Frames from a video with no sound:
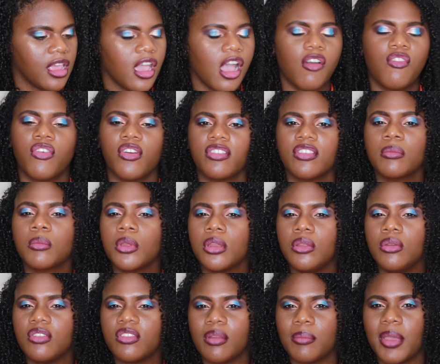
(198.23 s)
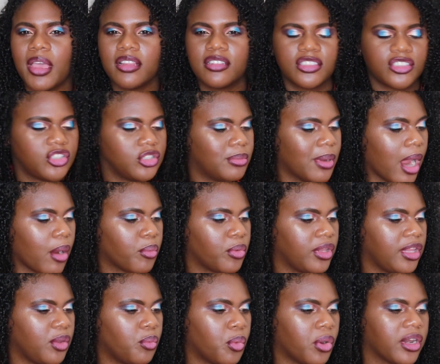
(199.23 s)
Of course, I'm going to use the mattes too, but I
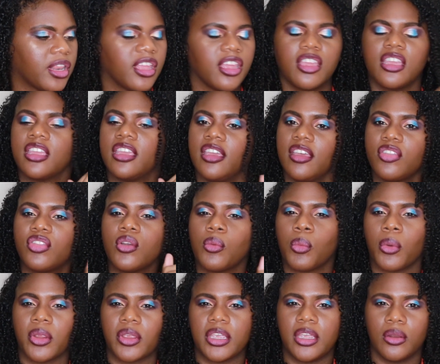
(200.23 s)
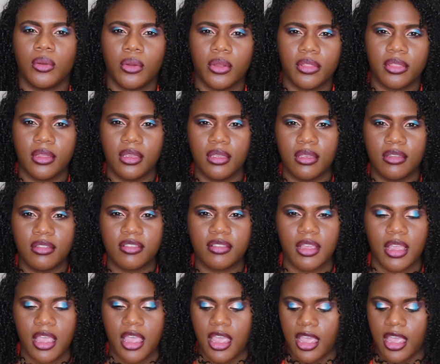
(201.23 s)
really want to get the working on these.